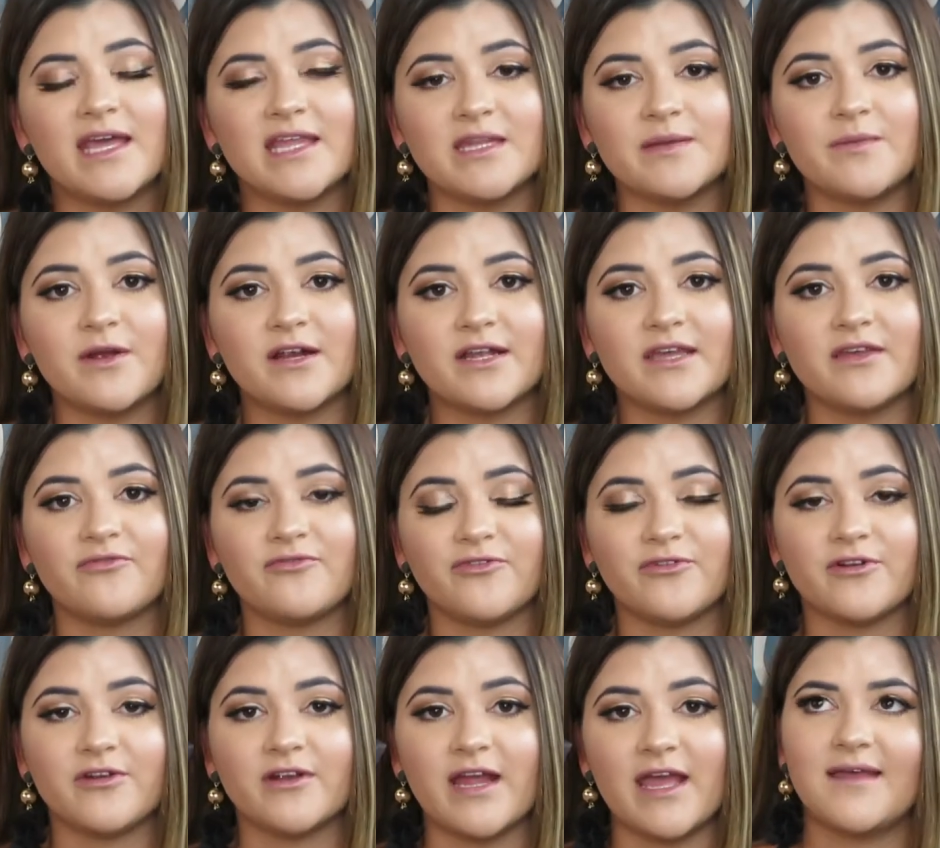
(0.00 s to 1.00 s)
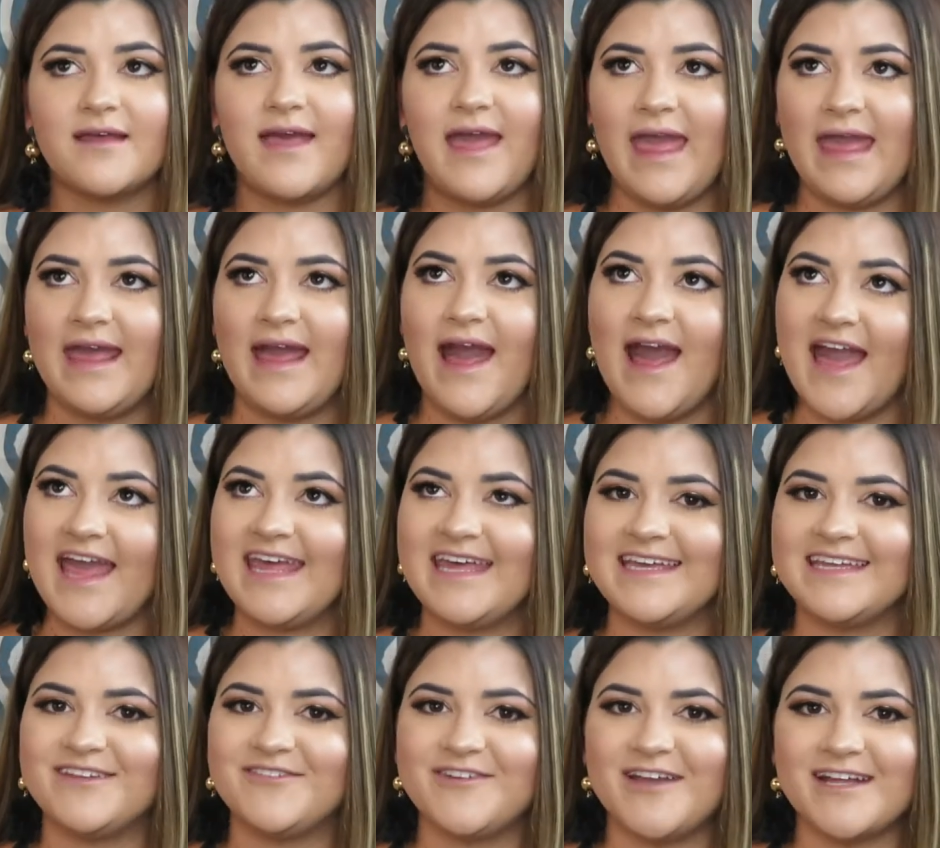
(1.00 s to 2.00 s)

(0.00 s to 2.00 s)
in the market for a high-end